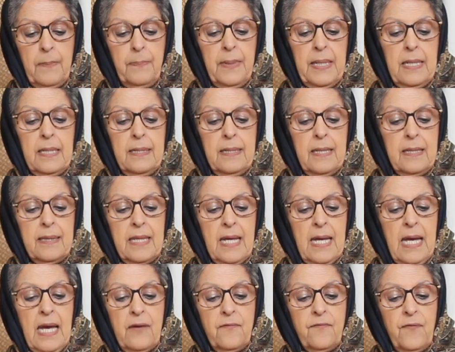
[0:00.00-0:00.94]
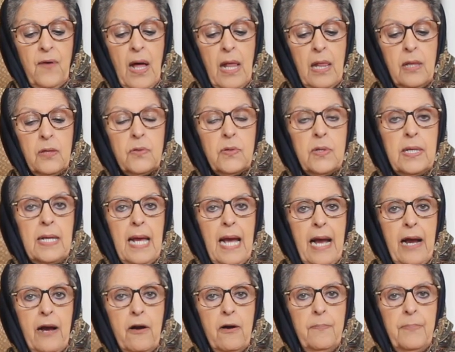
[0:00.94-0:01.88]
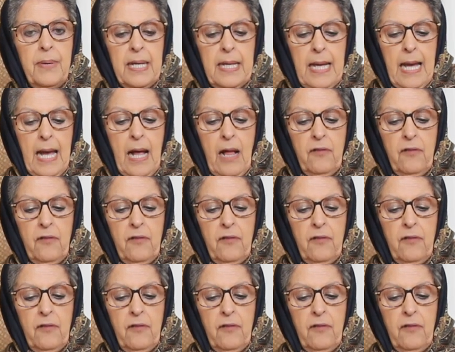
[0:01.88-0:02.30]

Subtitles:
had been that they had followed an Arabic